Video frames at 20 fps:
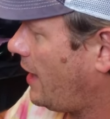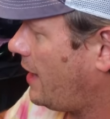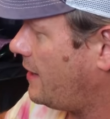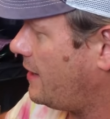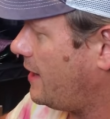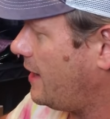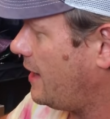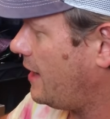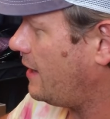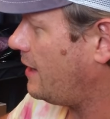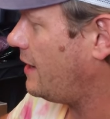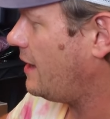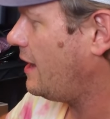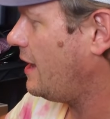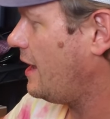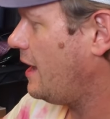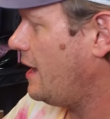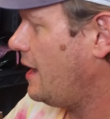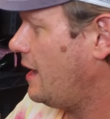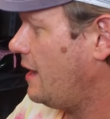And
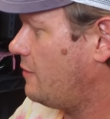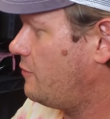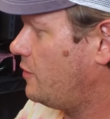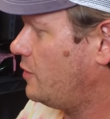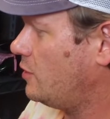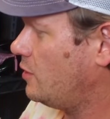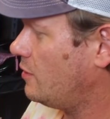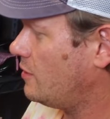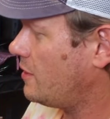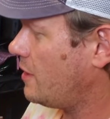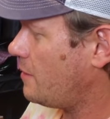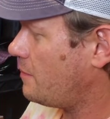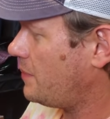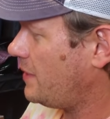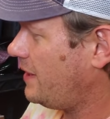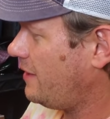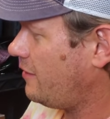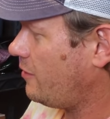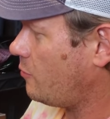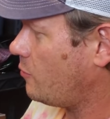then if we look
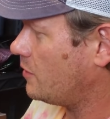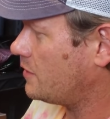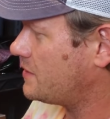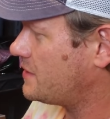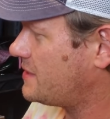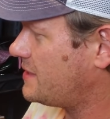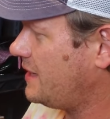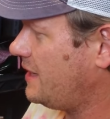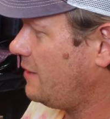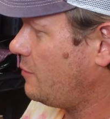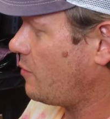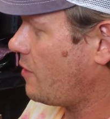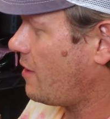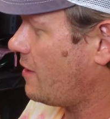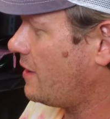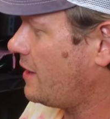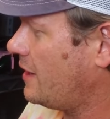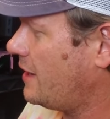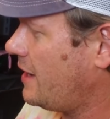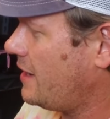up here, we'll see
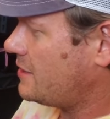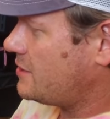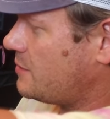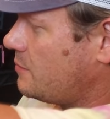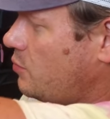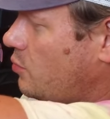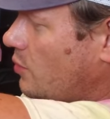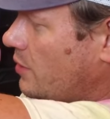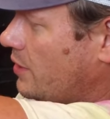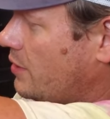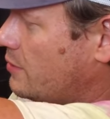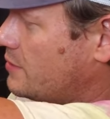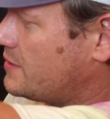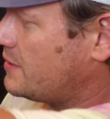where our connection point